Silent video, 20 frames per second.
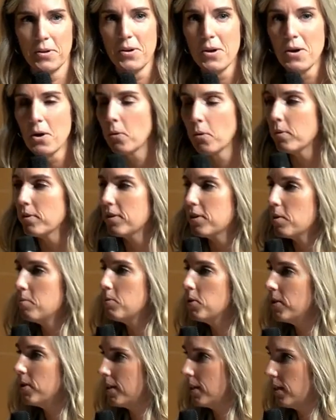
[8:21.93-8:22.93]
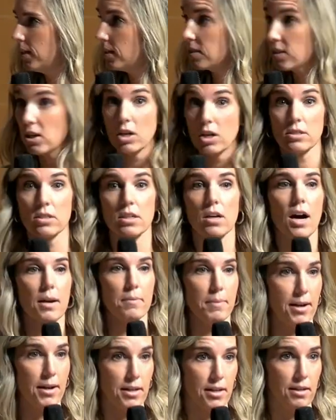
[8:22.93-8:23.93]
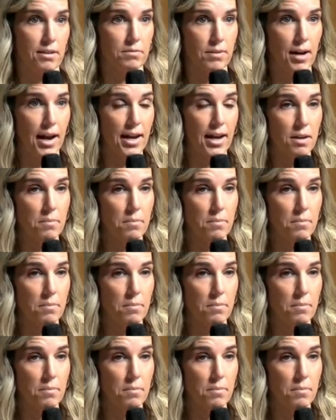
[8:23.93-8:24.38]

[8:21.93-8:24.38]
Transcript: with community, talk to God about it, right?